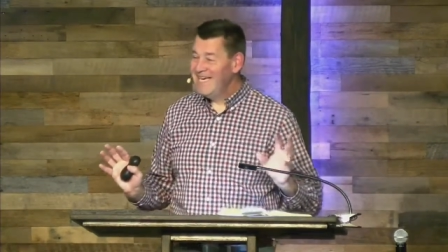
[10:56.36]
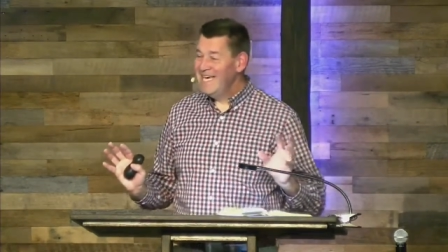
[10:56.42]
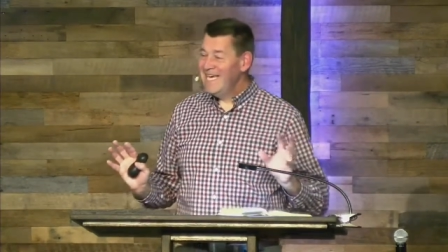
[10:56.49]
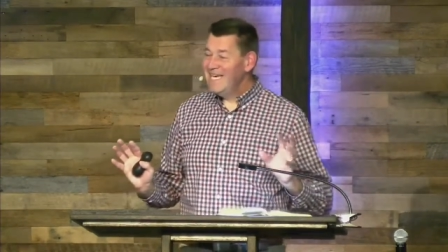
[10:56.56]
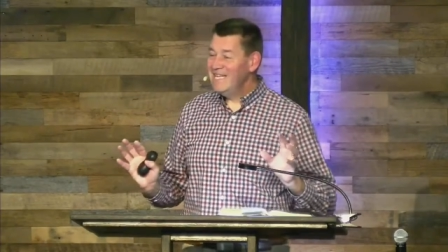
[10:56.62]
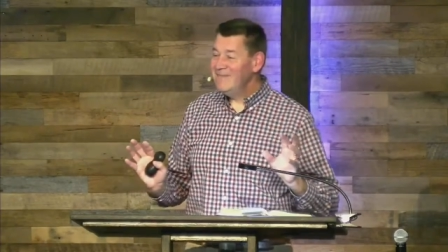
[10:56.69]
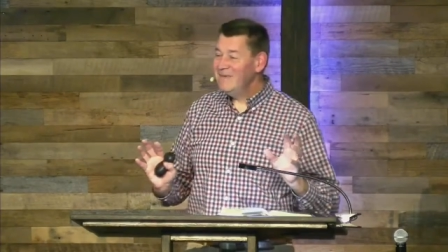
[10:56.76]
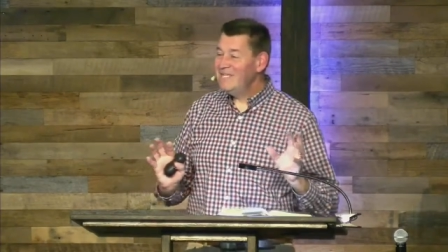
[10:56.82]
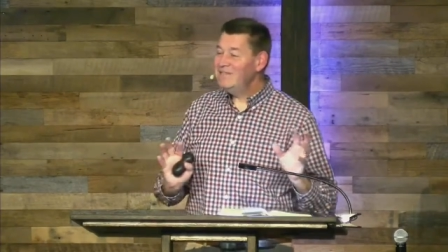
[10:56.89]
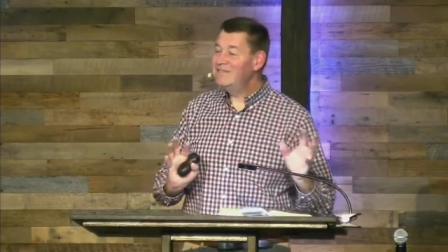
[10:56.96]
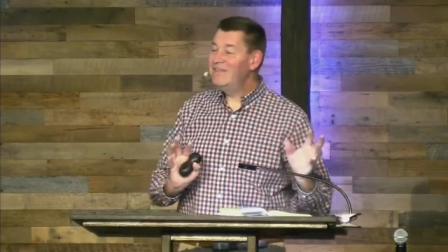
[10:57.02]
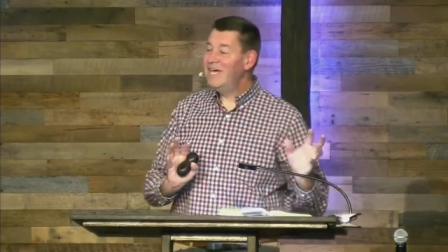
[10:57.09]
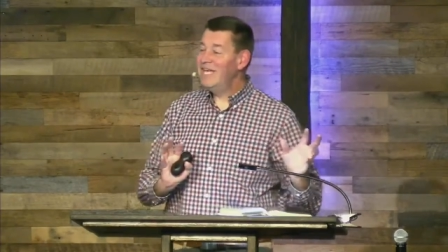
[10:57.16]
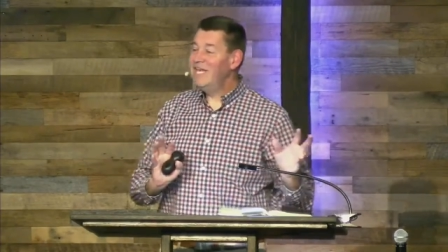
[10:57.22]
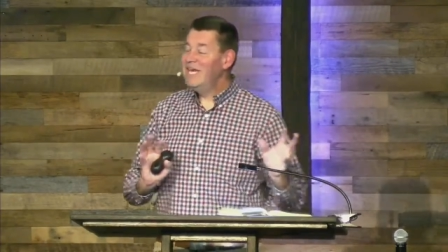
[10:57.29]
And that means
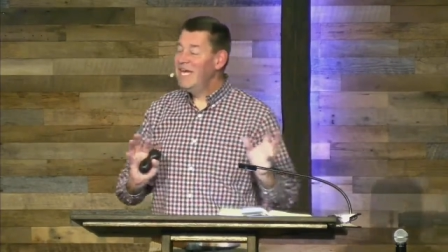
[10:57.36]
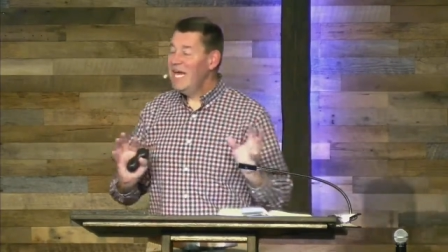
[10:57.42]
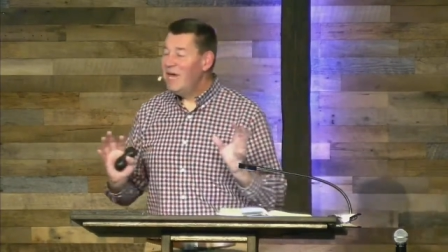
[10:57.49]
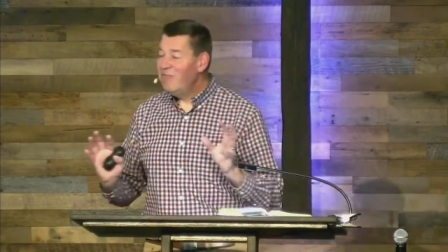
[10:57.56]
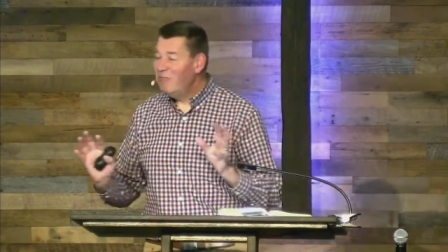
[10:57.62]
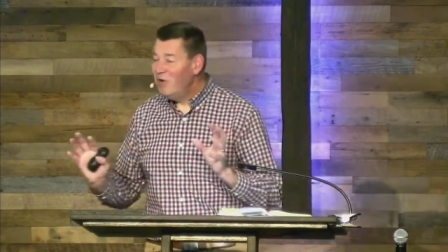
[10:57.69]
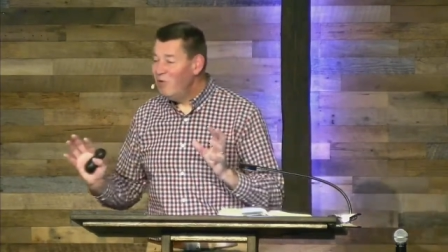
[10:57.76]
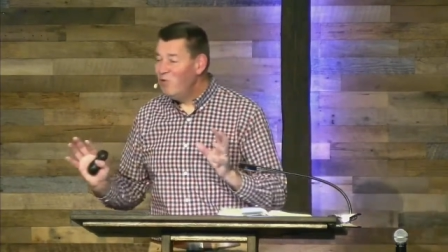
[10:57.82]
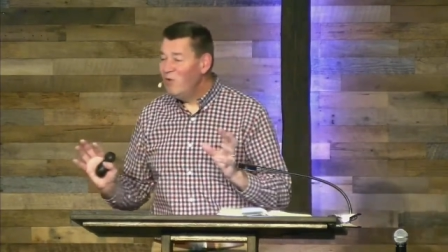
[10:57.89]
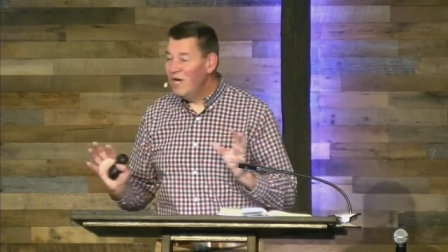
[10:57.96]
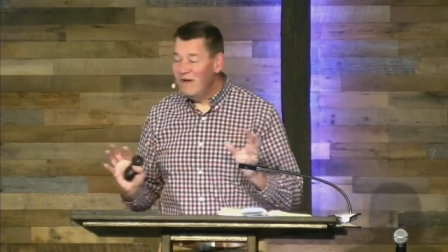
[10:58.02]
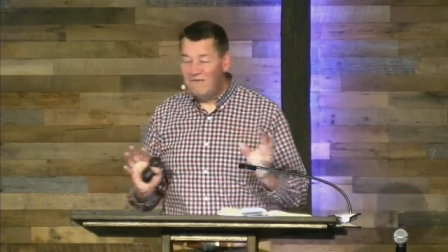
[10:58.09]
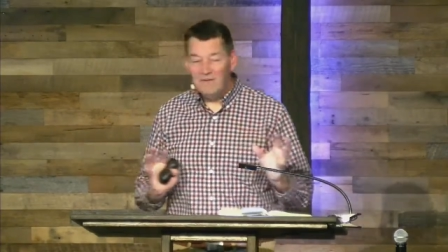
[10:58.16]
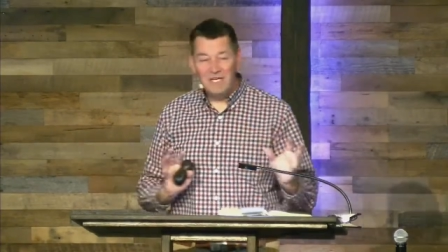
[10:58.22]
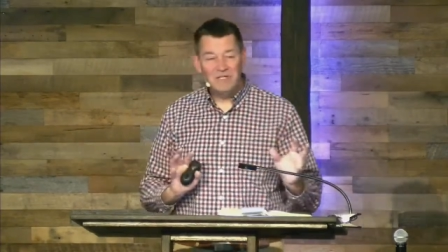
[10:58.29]
that every one
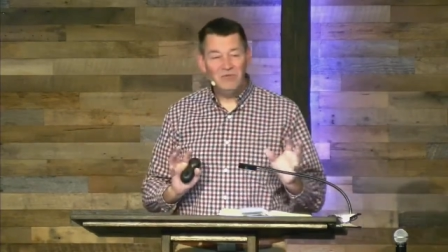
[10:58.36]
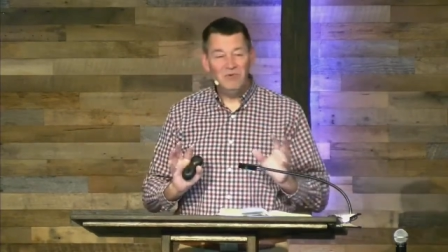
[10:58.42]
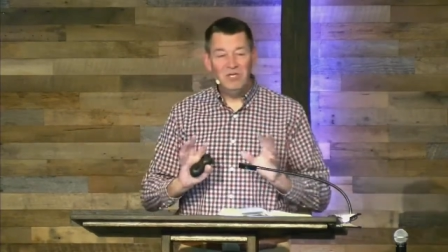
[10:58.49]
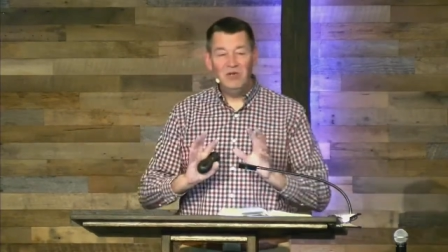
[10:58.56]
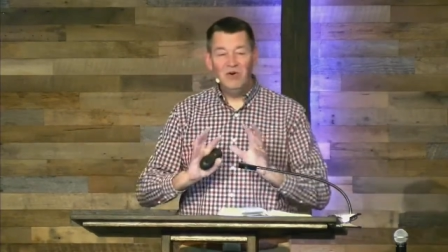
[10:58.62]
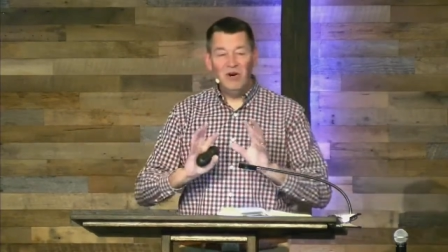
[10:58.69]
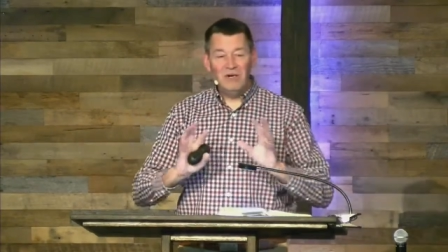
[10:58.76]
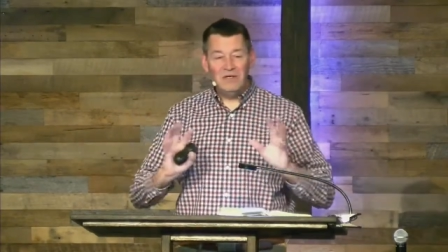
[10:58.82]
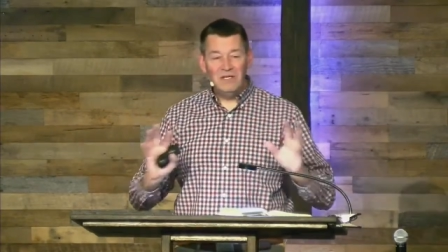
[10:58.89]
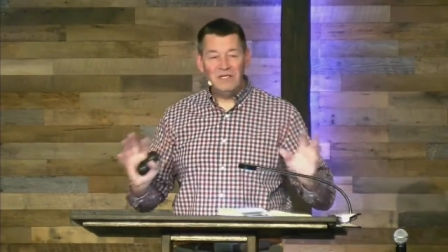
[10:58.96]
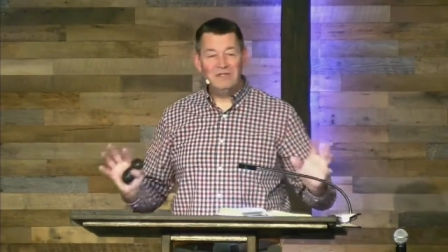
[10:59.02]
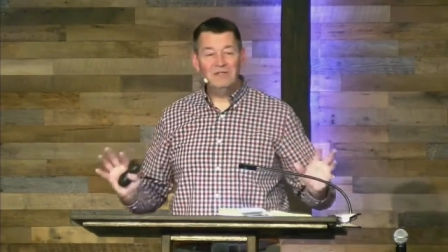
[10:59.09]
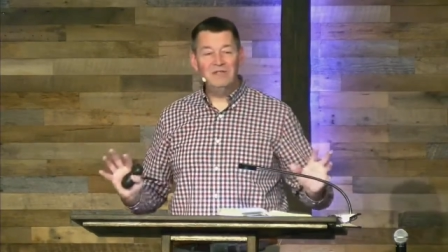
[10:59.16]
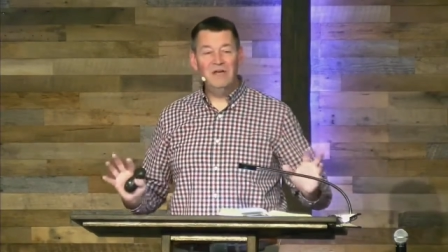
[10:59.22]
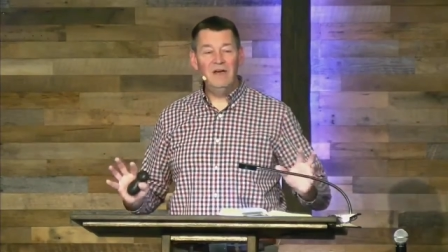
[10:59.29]
of us,
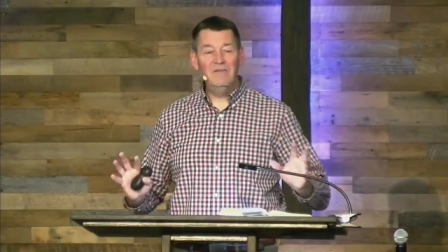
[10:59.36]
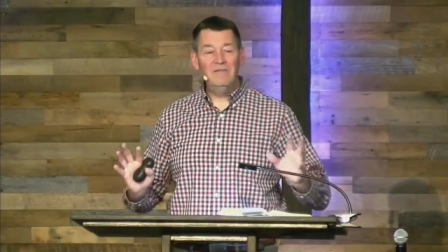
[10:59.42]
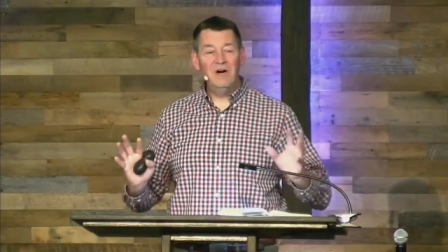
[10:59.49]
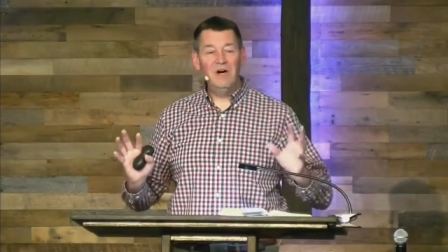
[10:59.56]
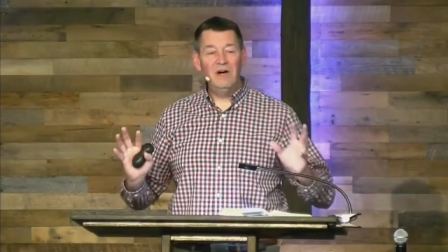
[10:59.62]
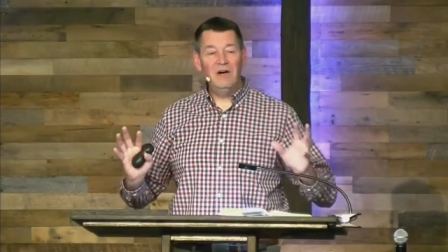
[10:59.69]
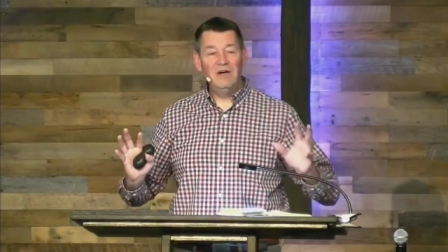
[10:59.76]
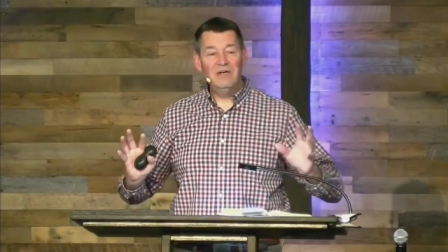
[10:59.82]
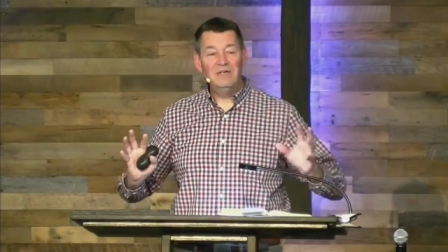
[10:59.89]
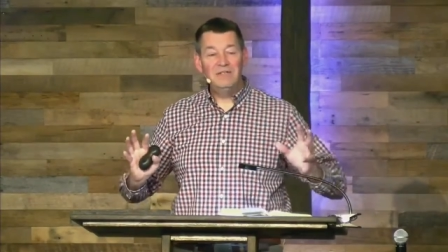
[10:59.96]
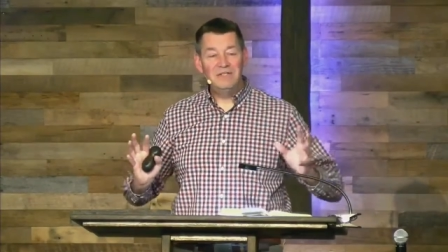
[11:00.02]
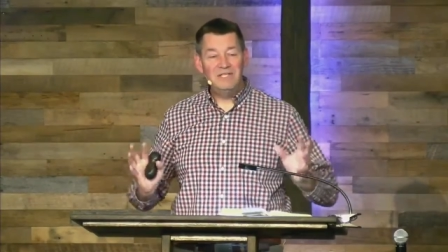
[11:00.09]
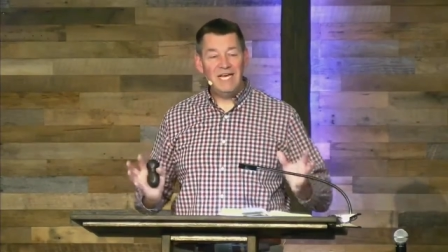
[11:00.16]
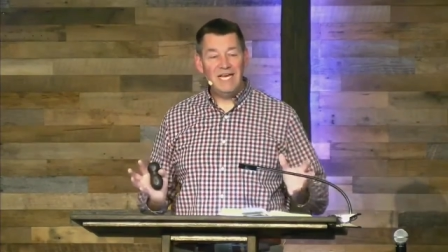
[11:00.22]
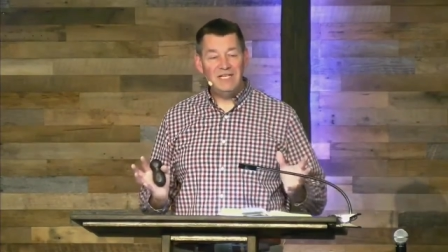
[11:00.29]
regardless of our
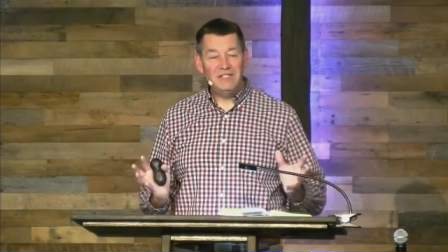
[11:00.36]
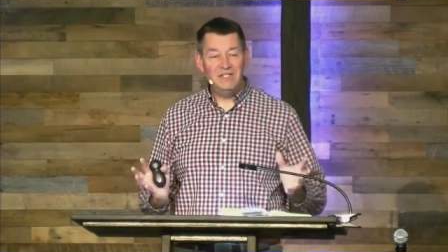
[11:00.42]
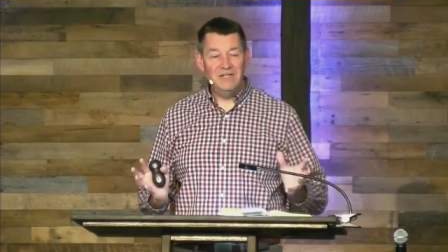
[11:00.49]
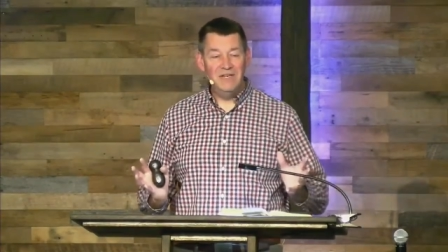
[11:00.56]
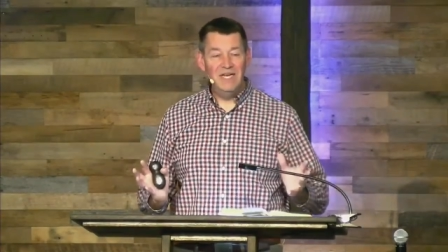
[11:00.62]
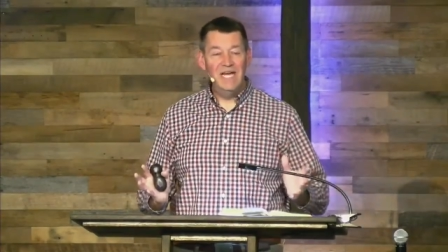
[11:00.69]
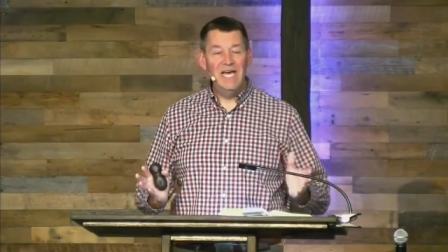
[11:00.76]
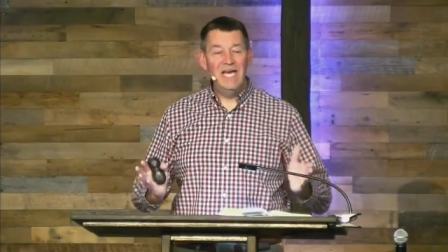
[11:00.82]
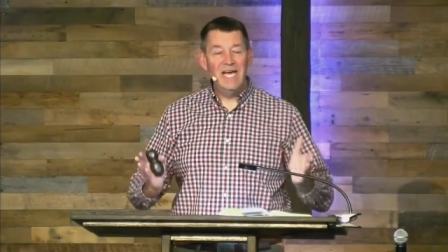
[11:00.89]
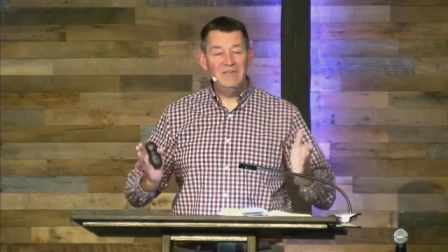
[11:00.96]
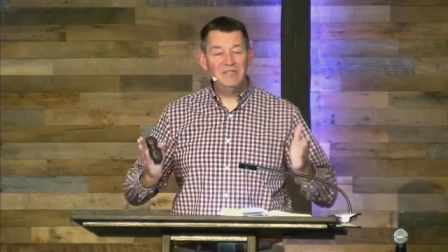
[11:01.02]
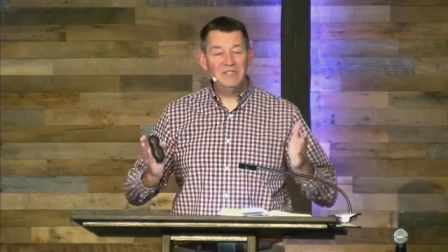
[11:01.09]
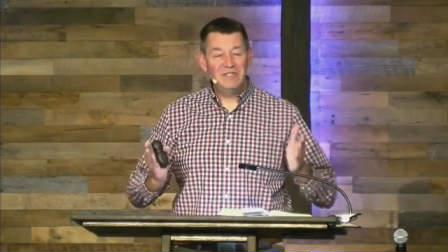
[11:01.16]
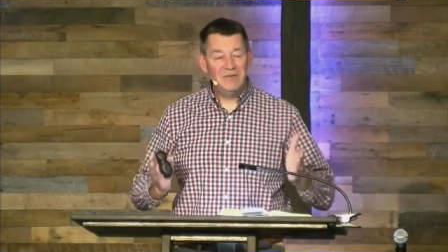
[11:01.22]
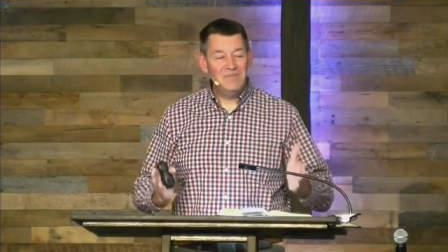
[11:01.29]
station, have
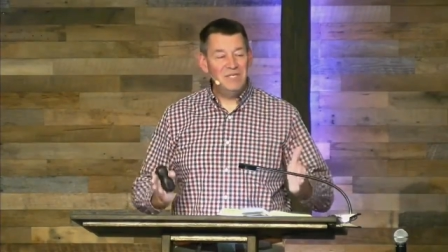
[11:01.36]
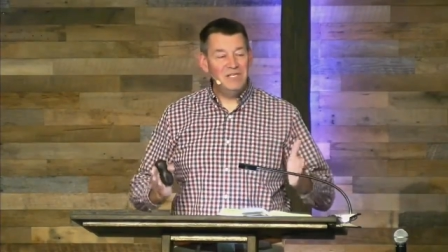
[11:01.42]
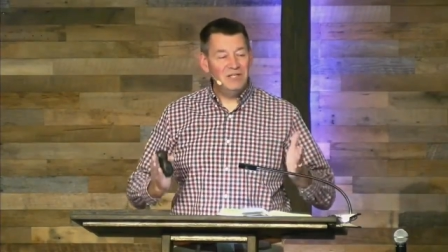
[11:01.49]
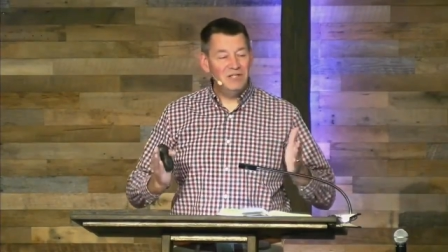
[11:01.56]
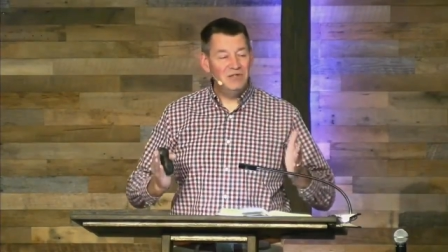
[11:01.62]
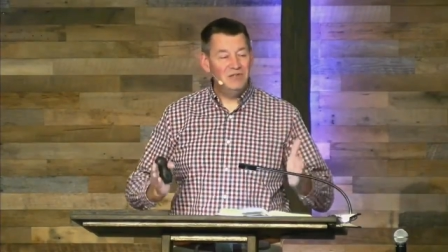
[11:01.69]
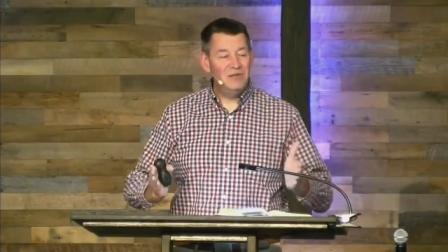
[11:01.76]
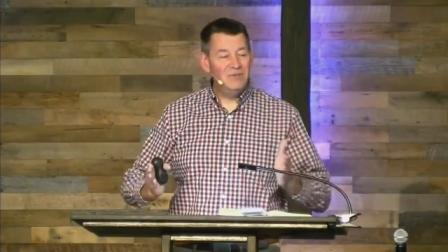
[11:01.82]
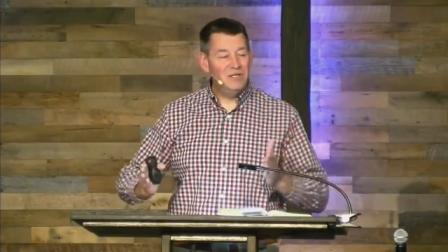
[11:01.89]
something to contribute